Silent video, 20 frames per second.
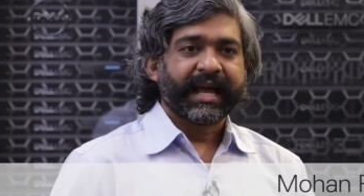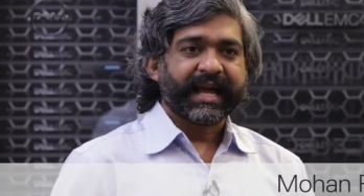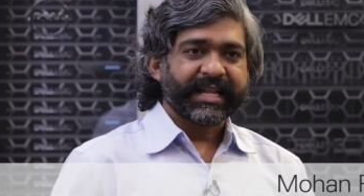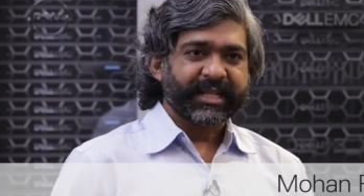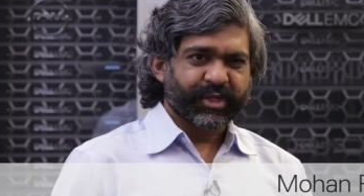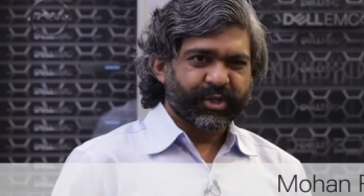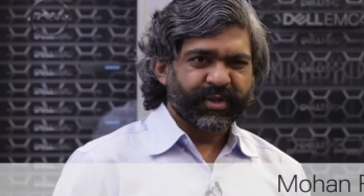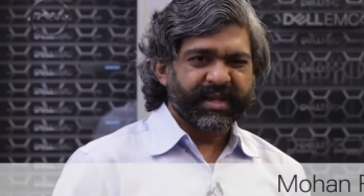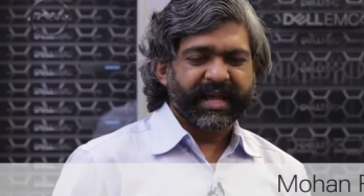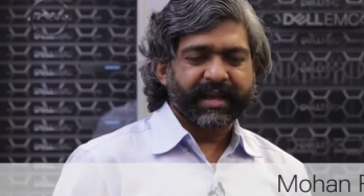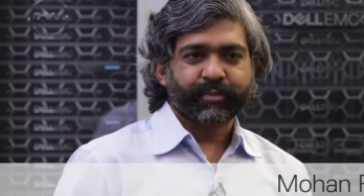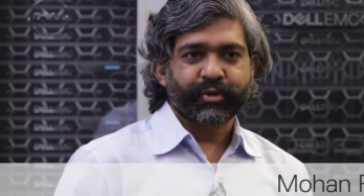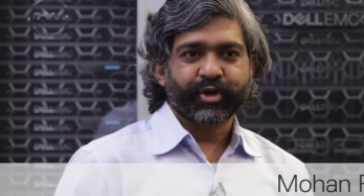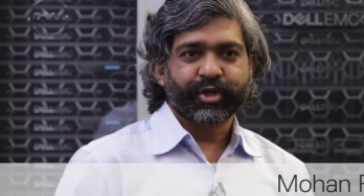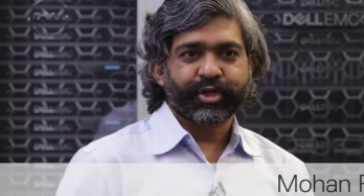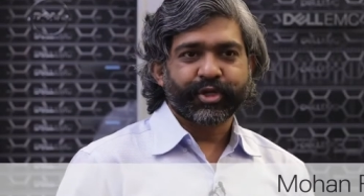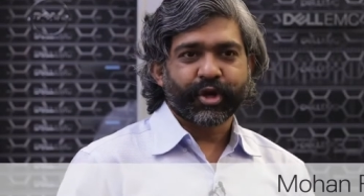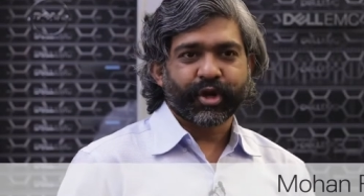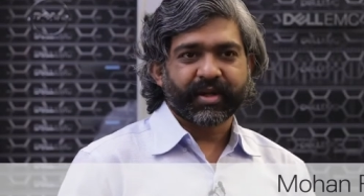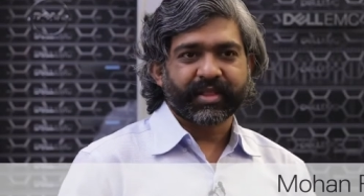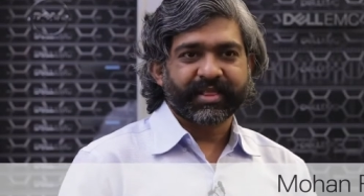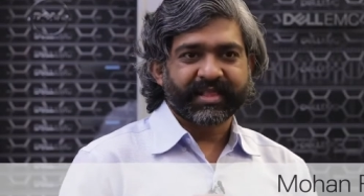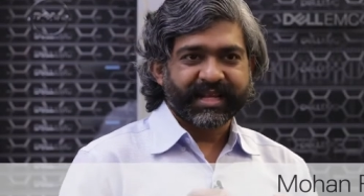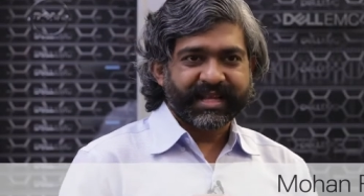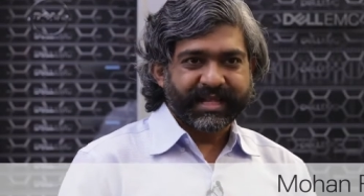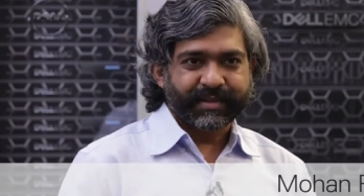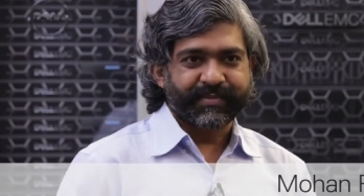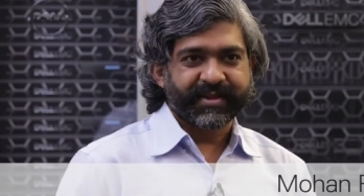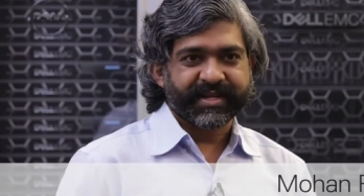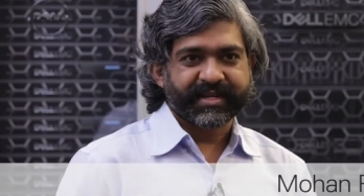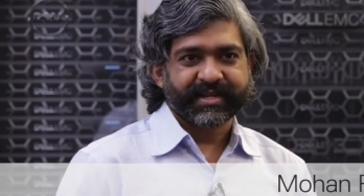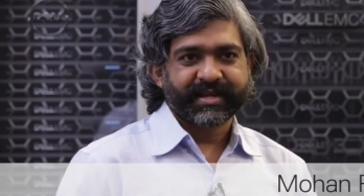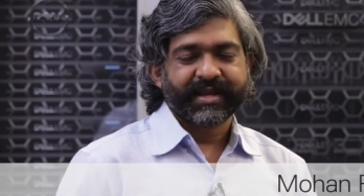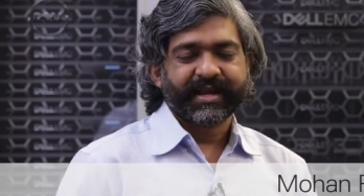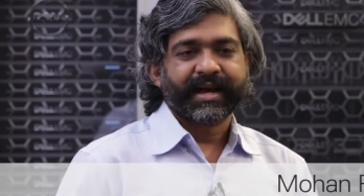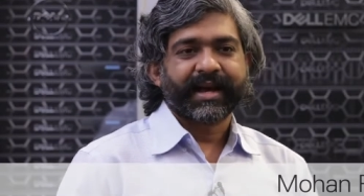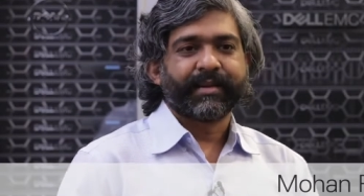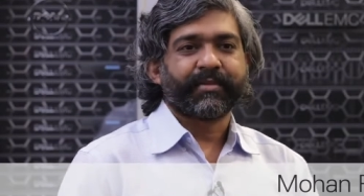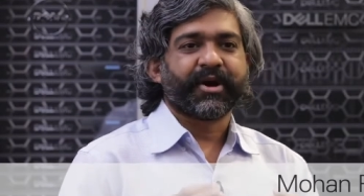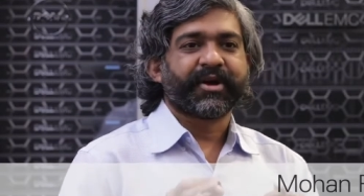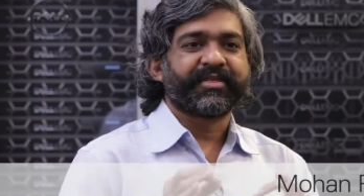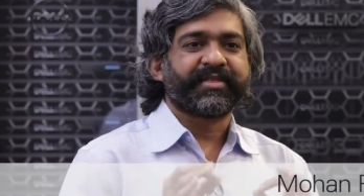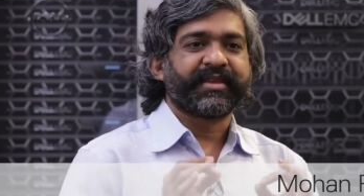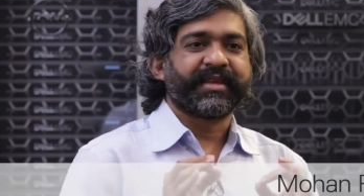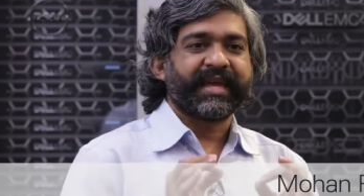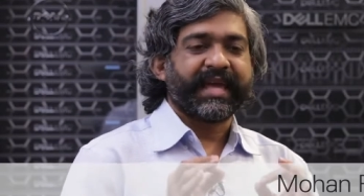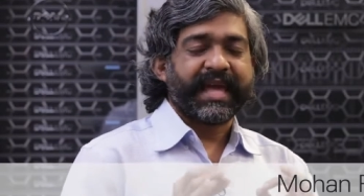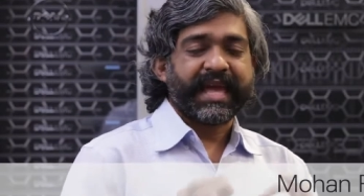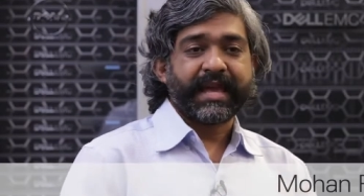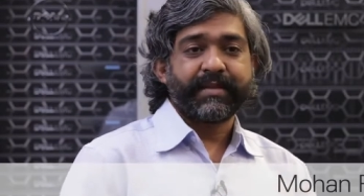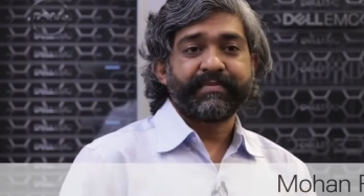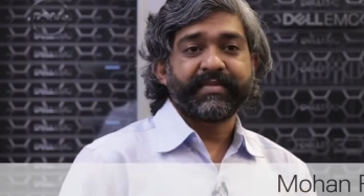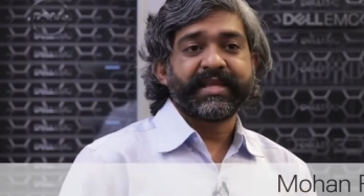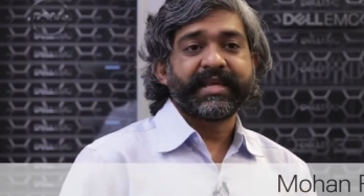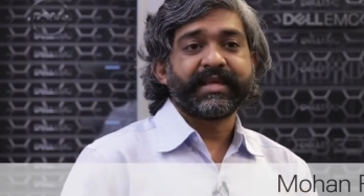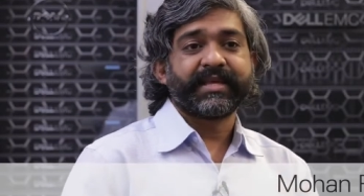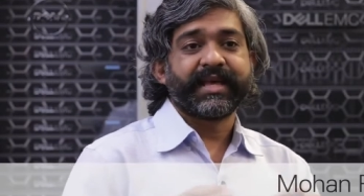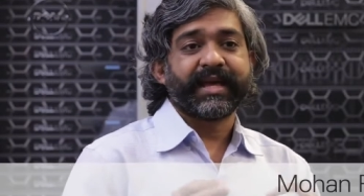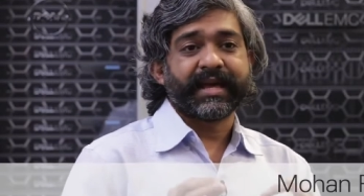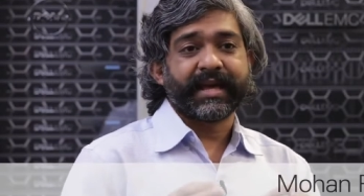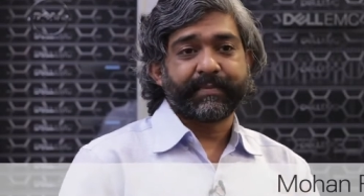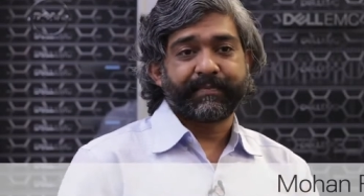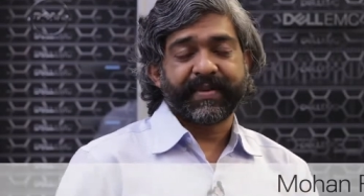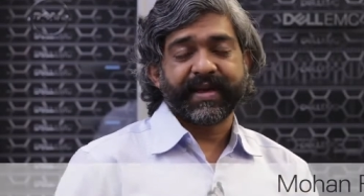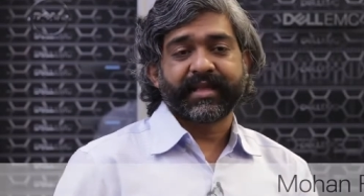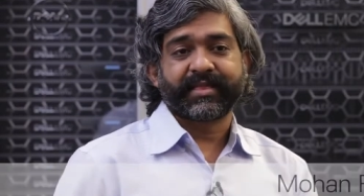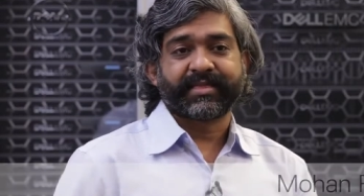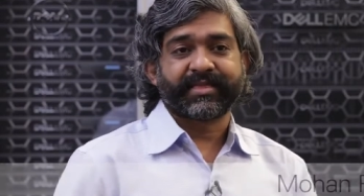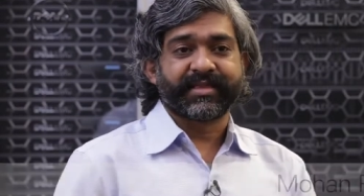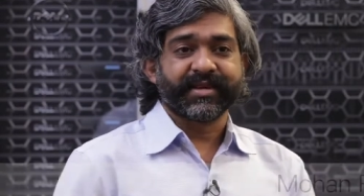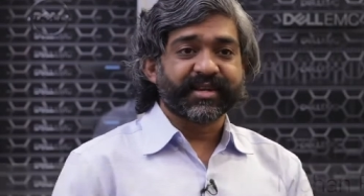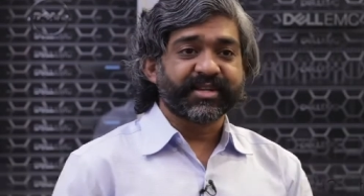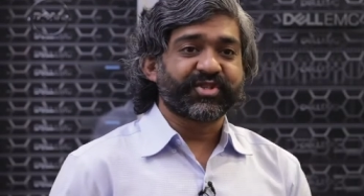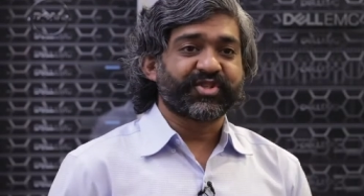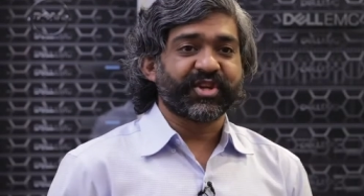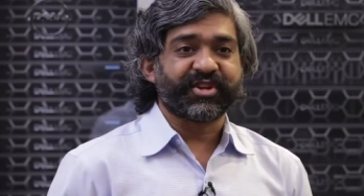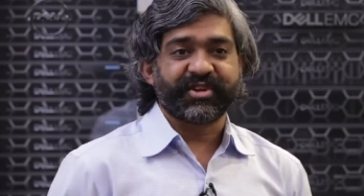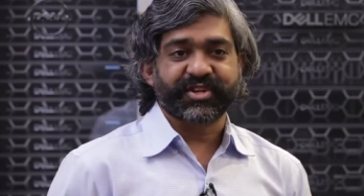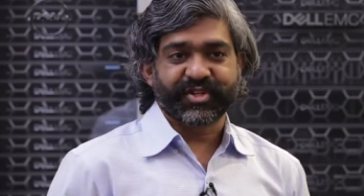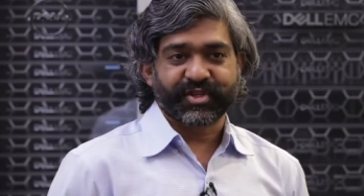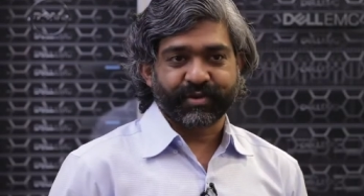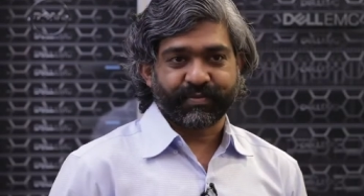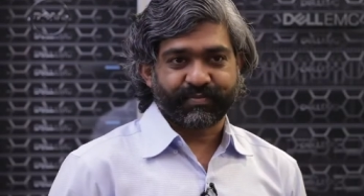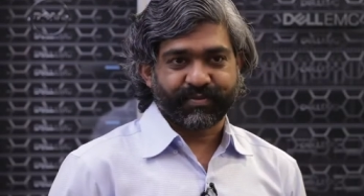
And today I'm going to talk a little bit about the AMD EPYC third generation